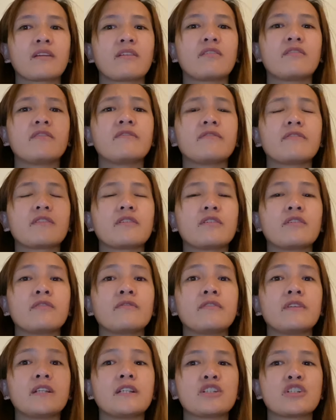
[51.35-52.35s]

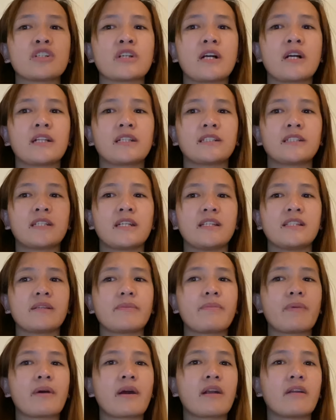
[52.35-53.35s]
Confidentiality
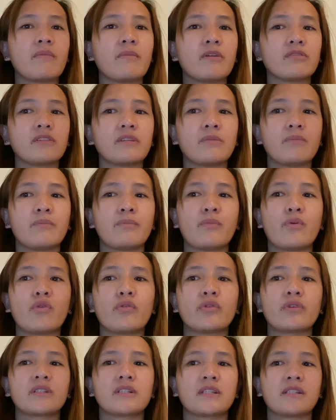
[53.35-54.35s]
is of paramount
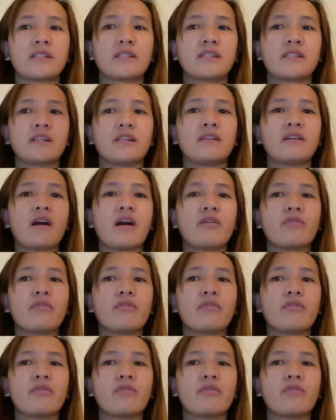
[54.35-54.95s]
importance in